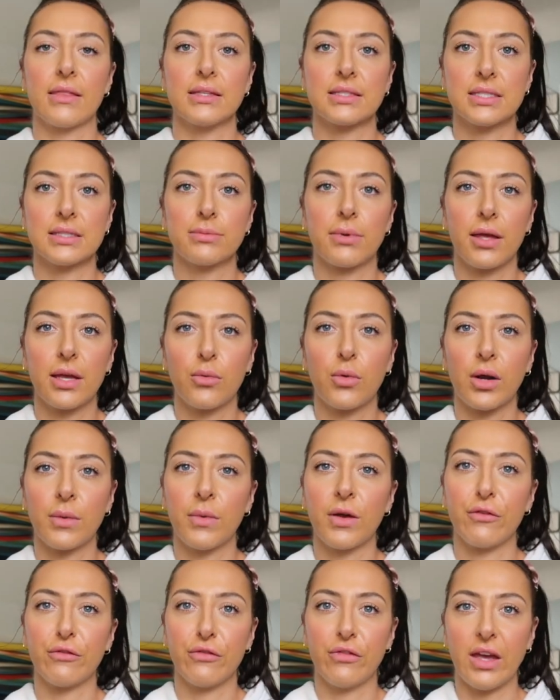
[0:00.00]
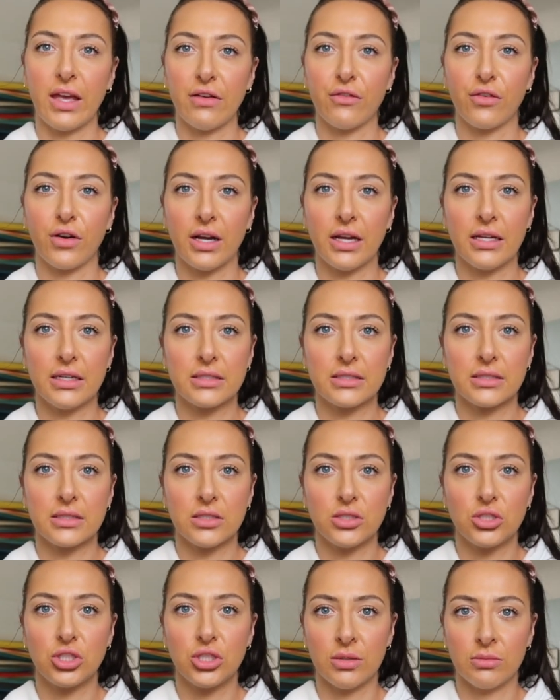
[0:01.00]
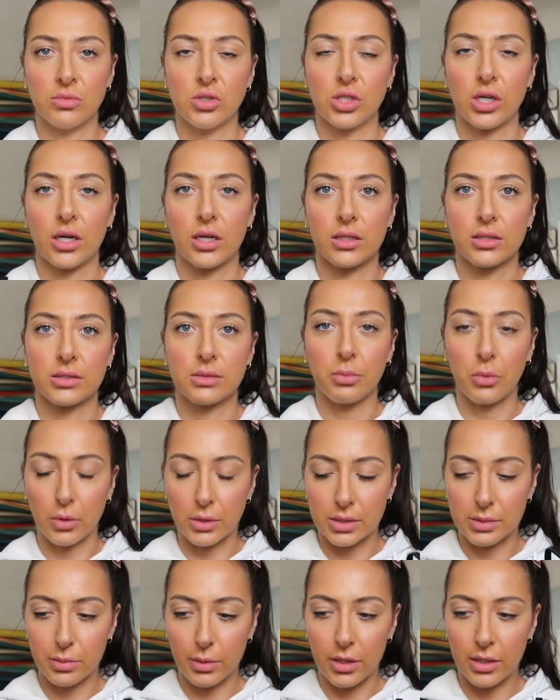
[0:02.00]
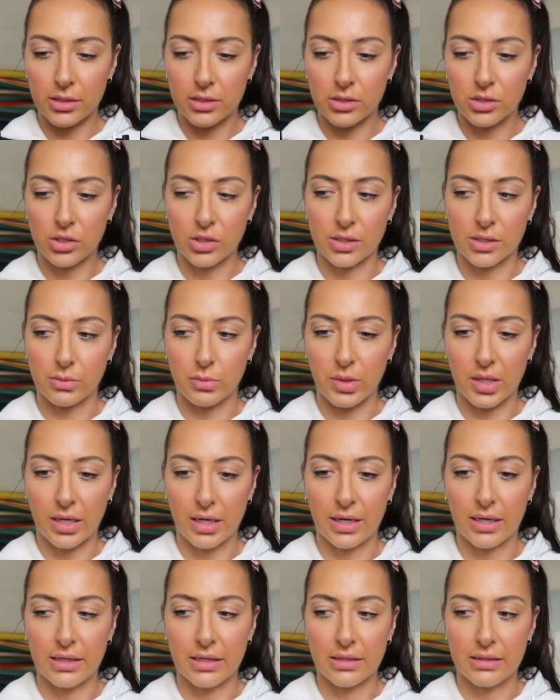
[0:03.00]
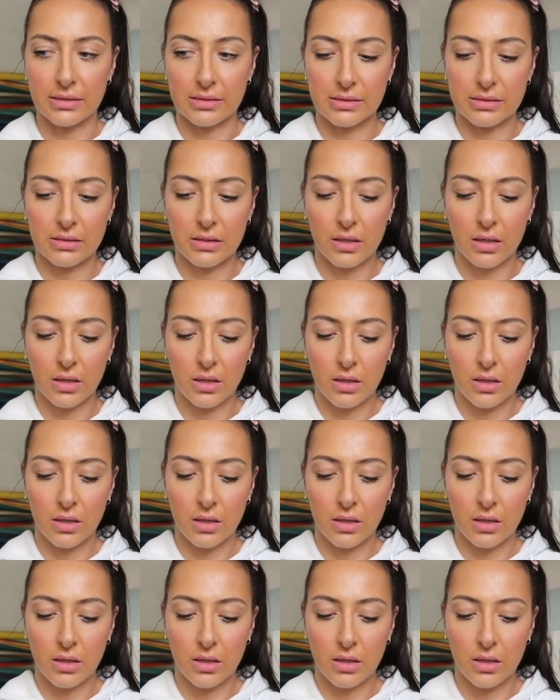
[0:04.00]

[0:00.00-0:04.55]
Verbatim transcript: This is probably one of my favorite Gymshark sports bras just because